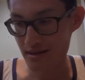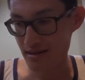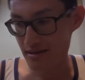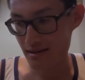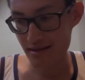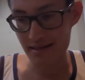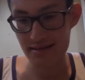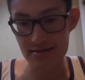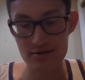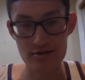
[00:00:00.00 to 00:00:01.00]
A
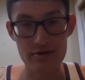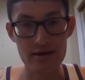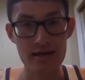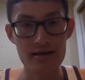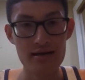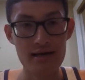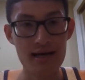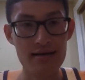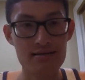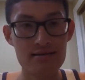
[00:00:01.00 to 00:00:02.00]
LASIK surgery,
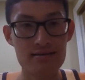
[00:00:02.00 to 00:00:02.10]
yes.